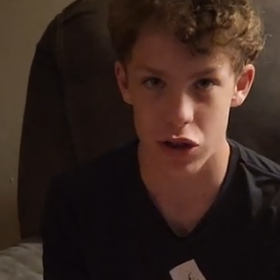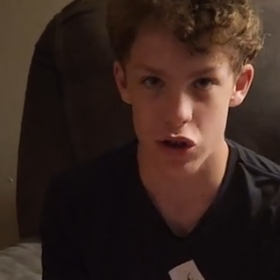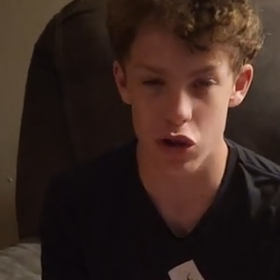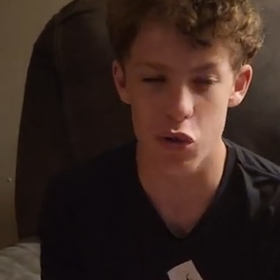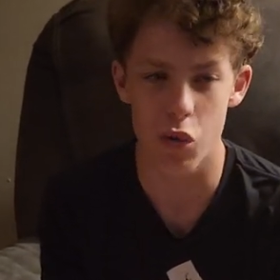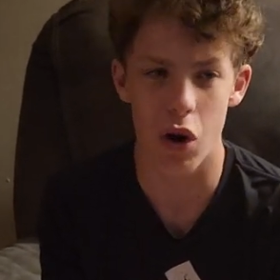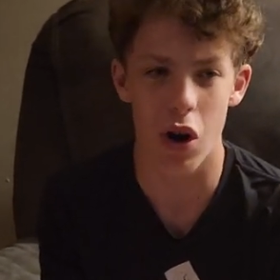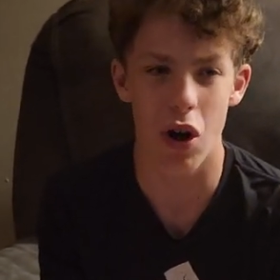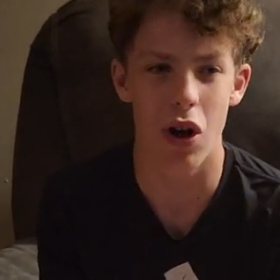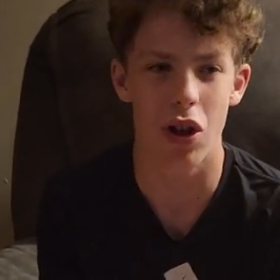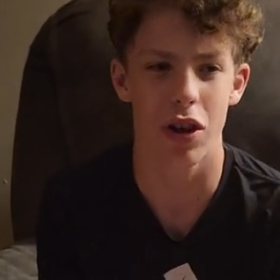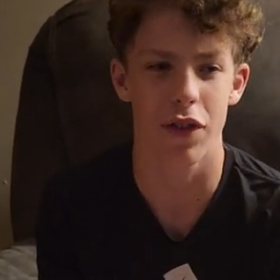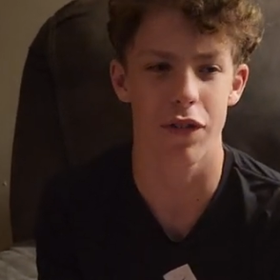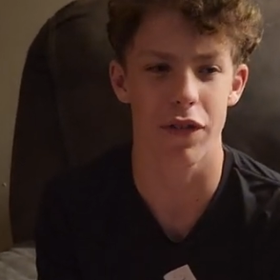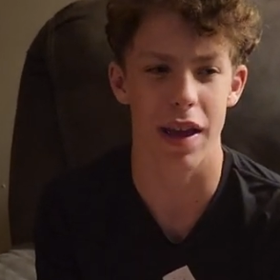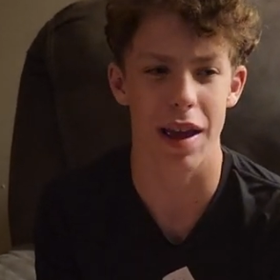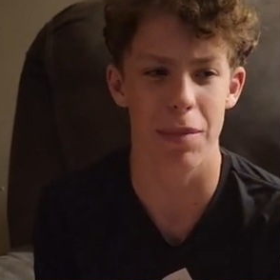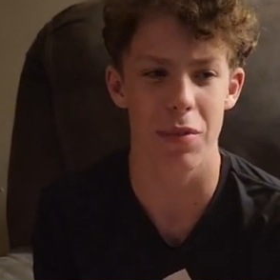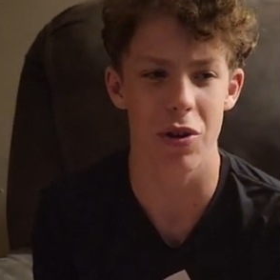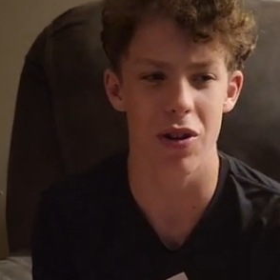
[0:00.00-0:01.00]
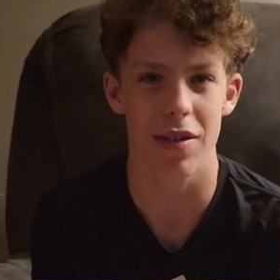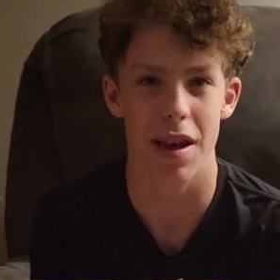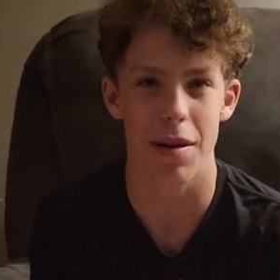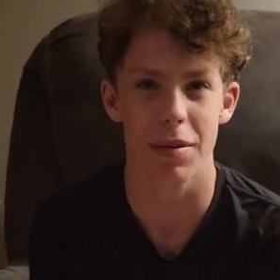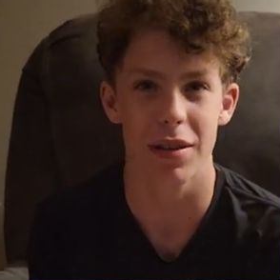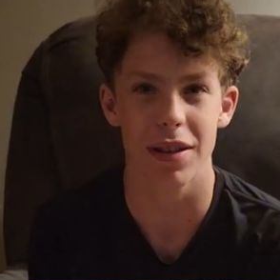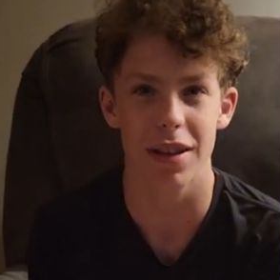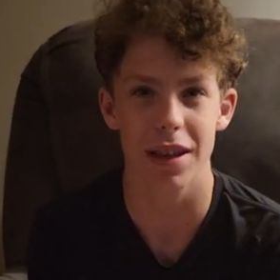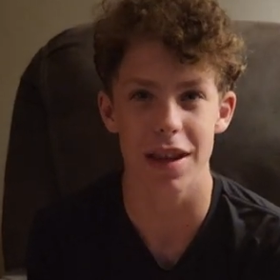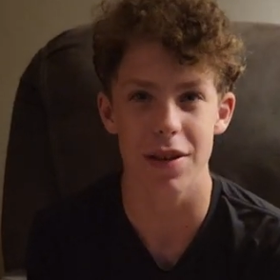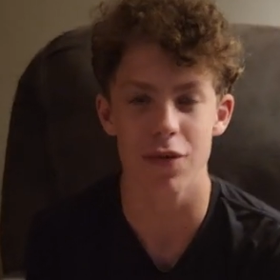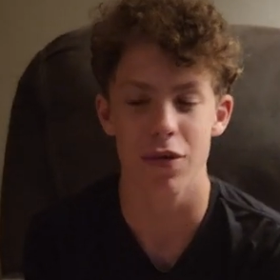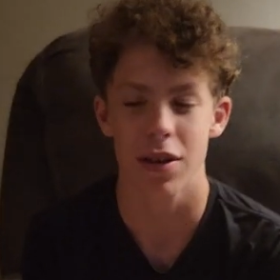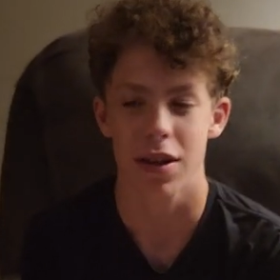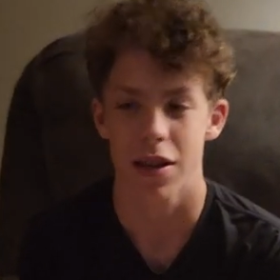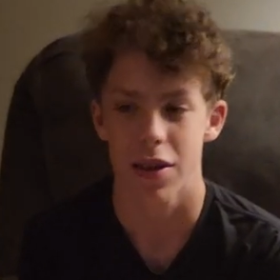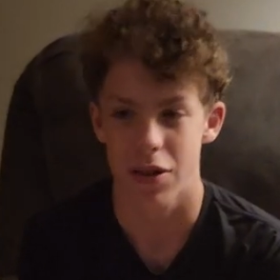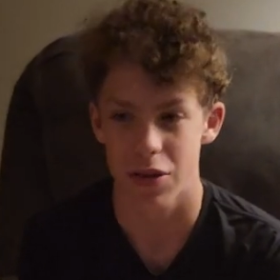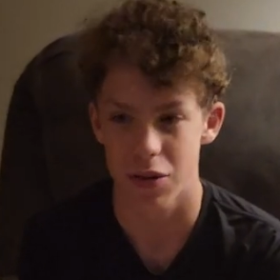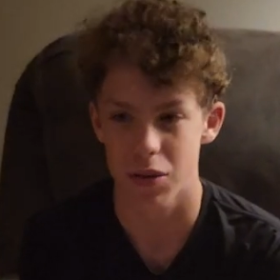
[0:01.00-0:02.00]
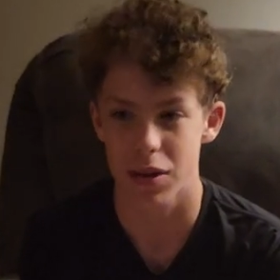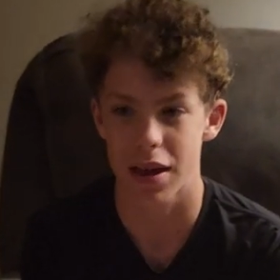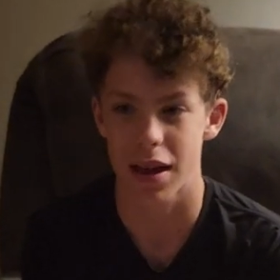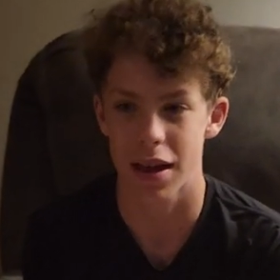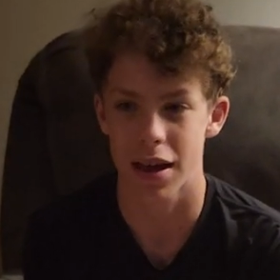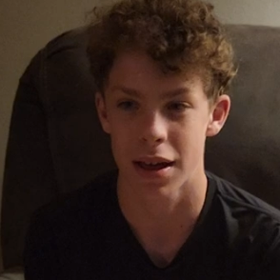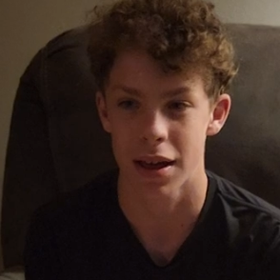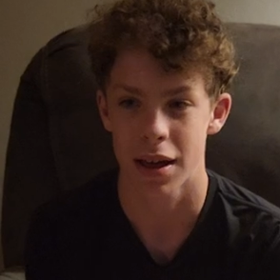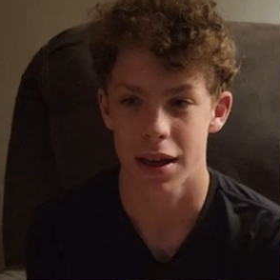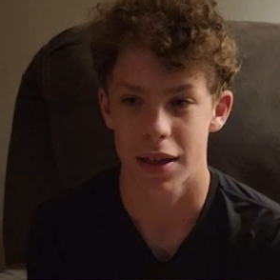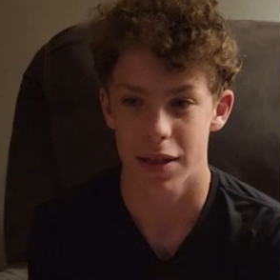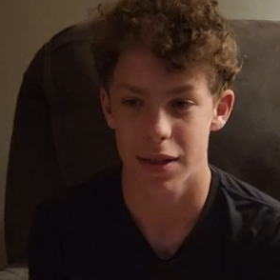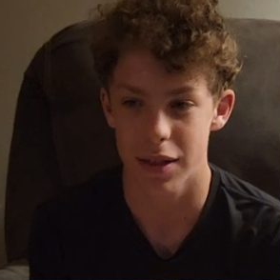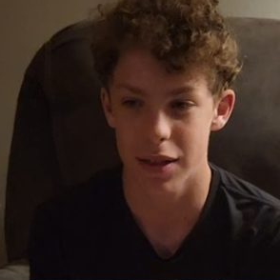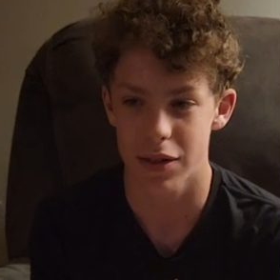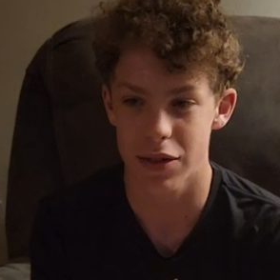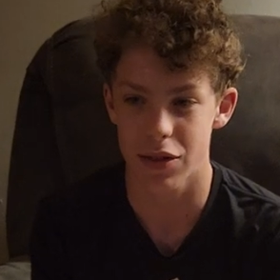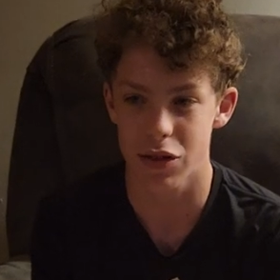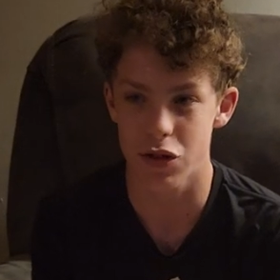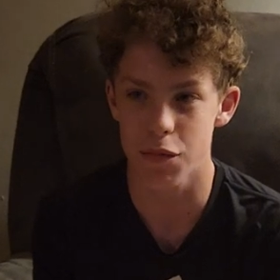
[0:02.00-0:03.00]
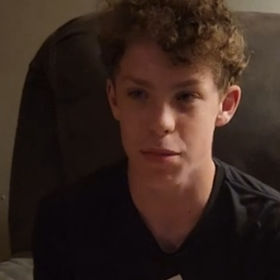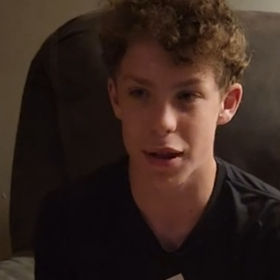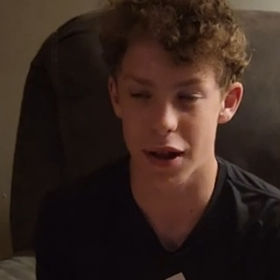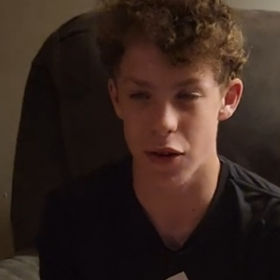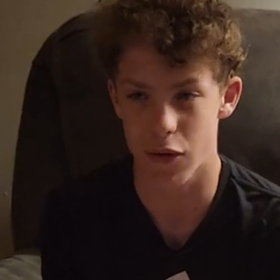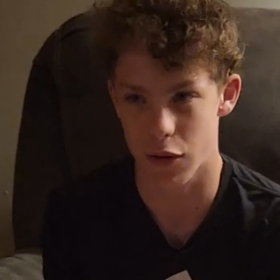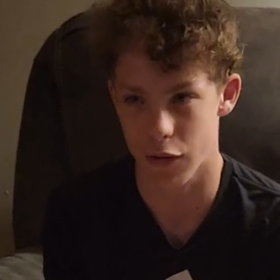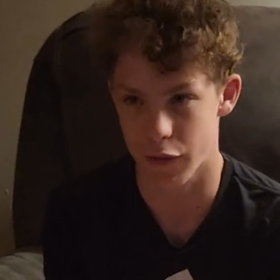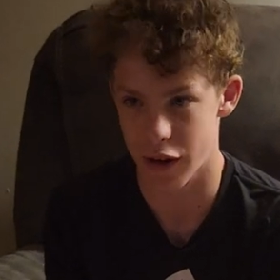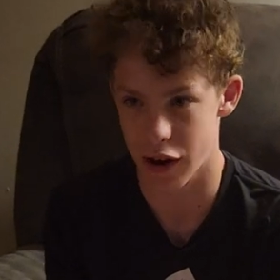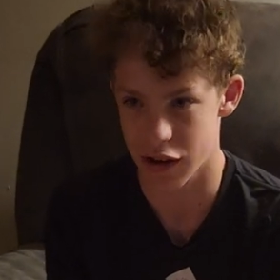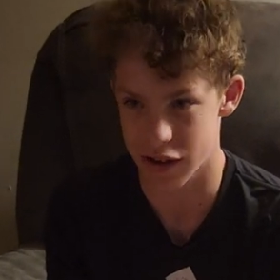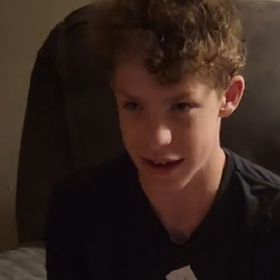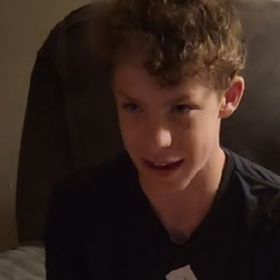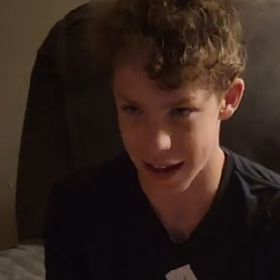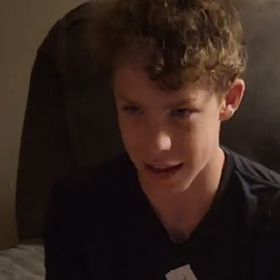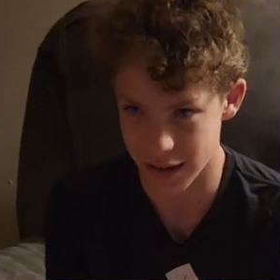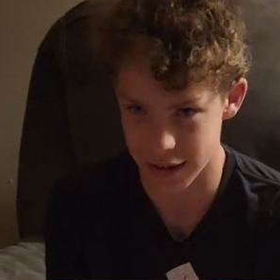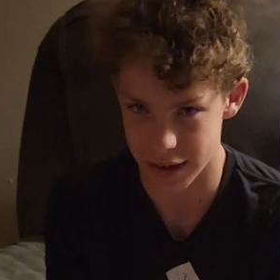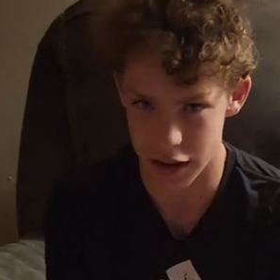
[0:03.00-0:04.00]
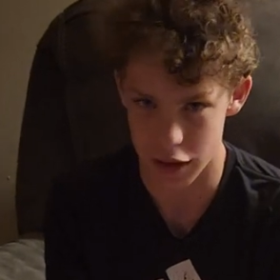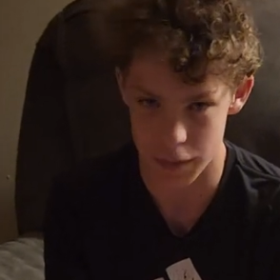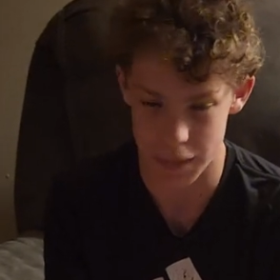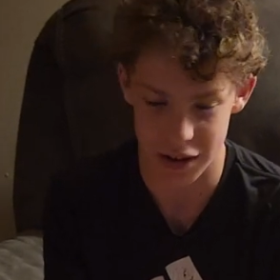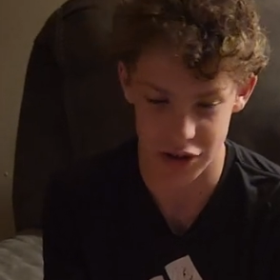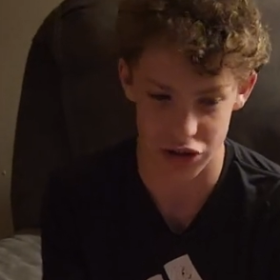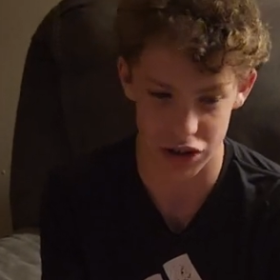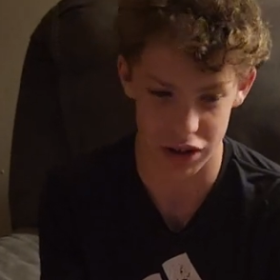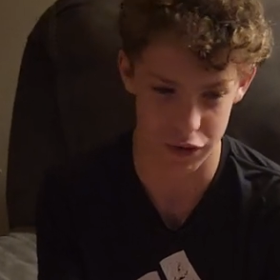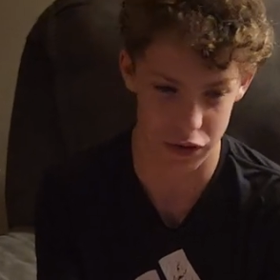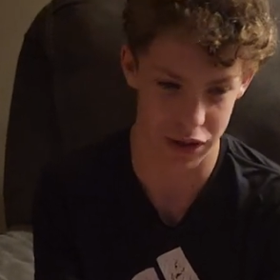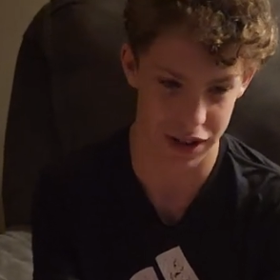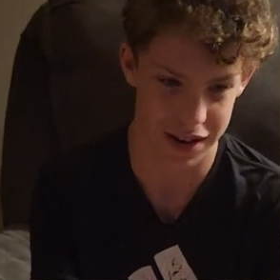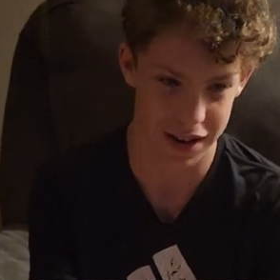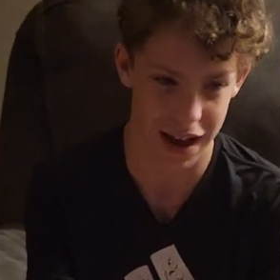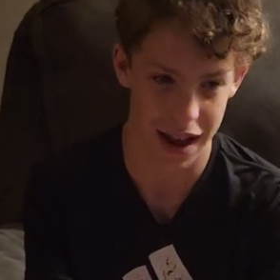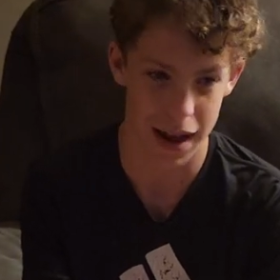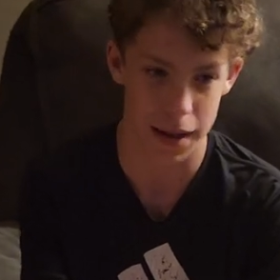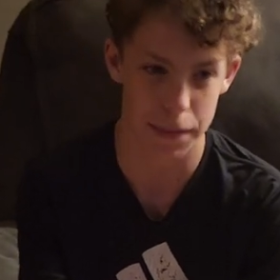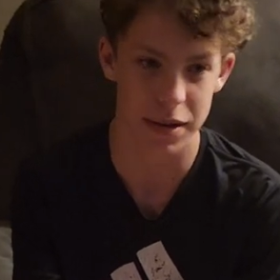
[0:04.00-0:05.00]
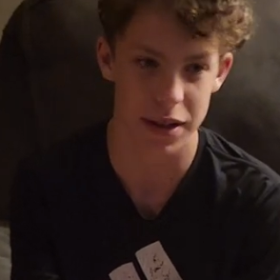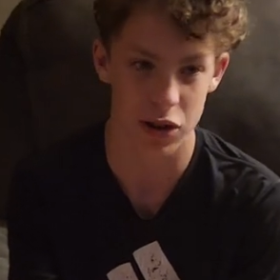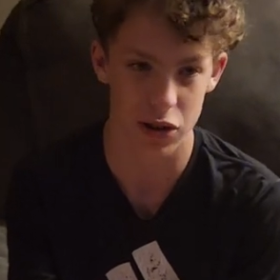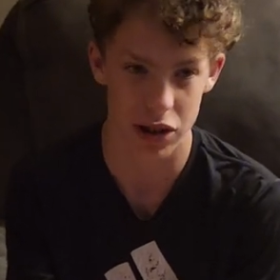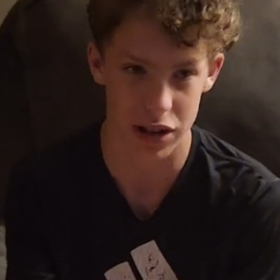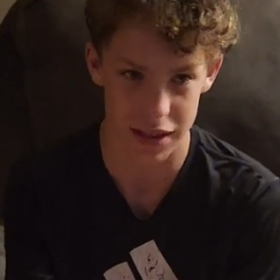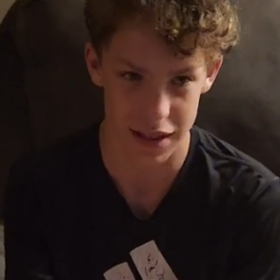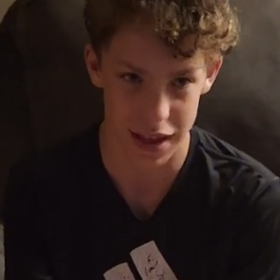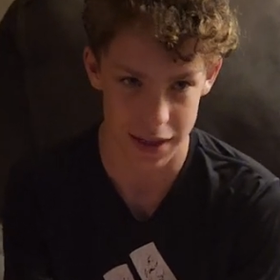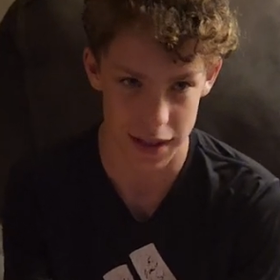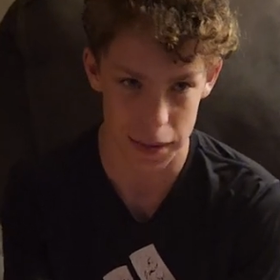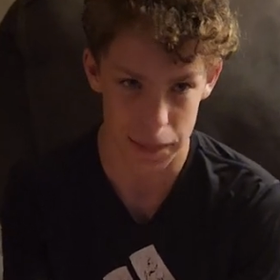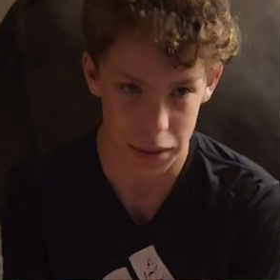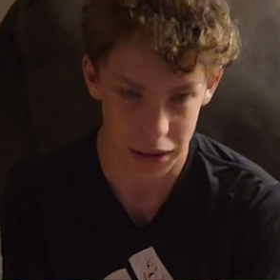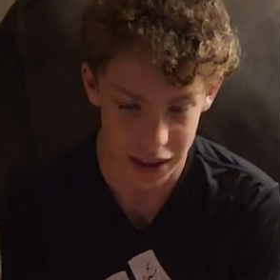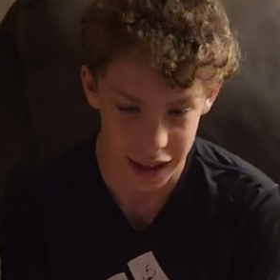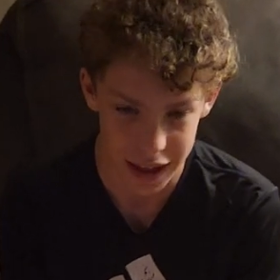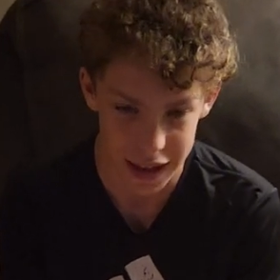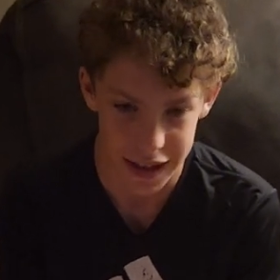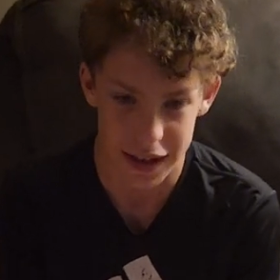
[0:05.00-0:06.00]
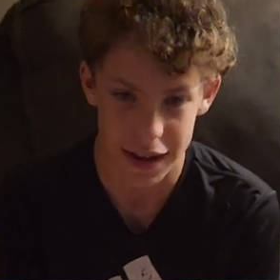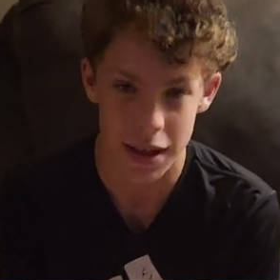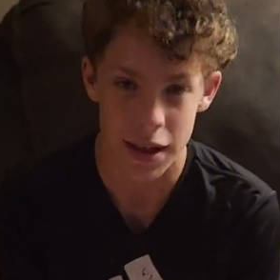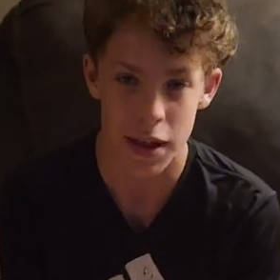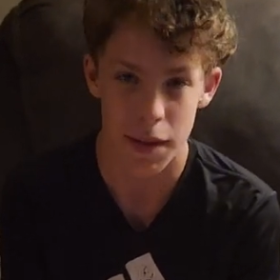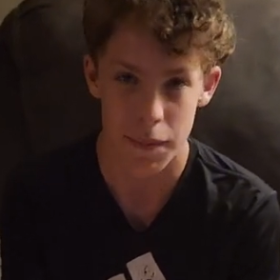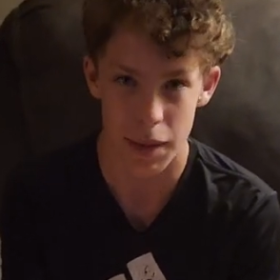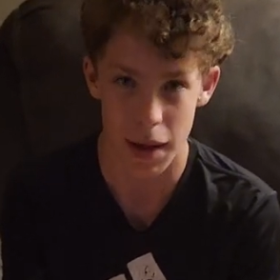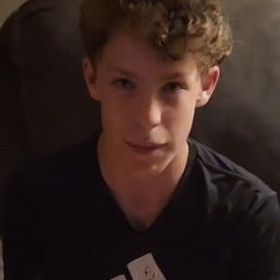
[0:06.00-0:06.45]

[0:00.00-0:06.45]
Two Hall of Famers, I believe. So yeah, these two players are very talented, especially for the time period that they played in.